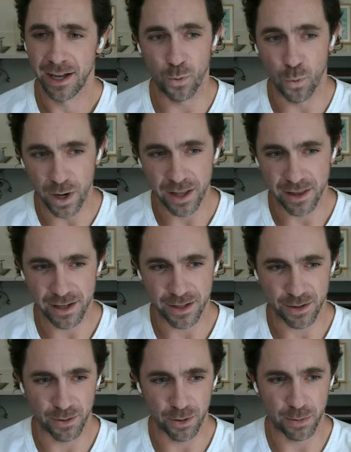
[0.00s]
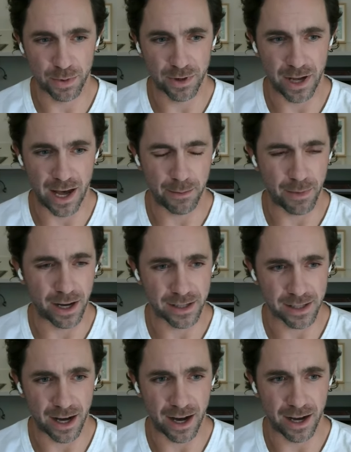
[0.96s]
with this group at my
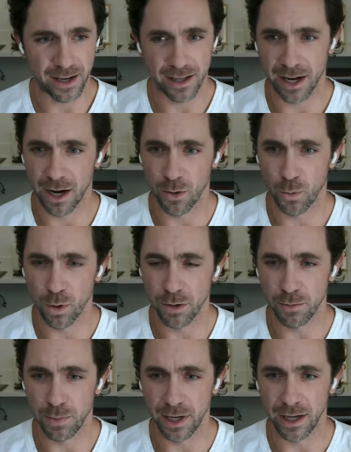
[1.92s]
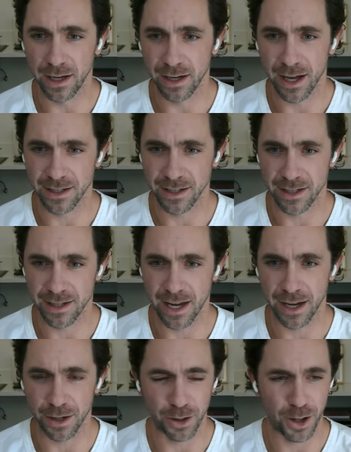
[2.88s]
side than I would be as a
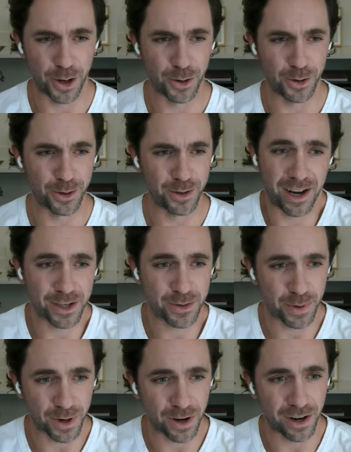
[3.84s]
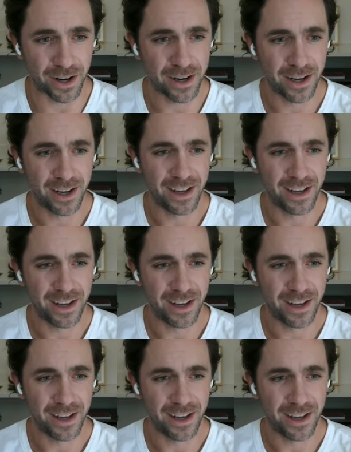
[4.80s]
standalone entrepreneur.